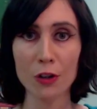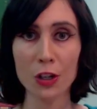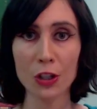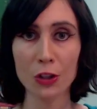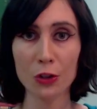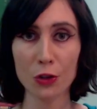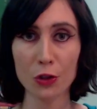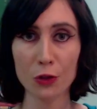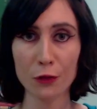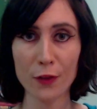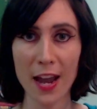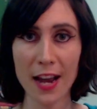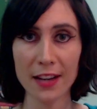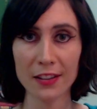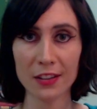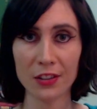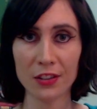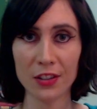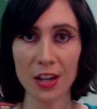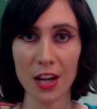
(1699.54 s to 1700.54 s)
research
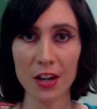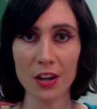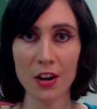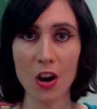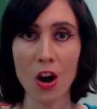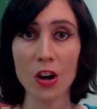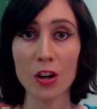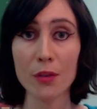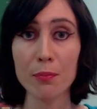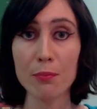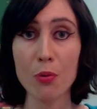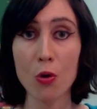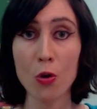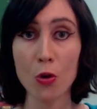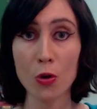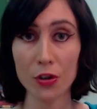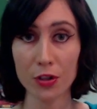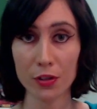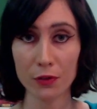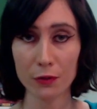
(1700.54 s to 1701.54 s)
facts and data are
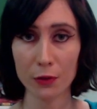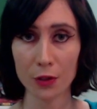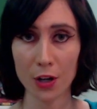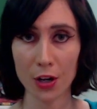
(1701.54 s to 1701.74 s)
important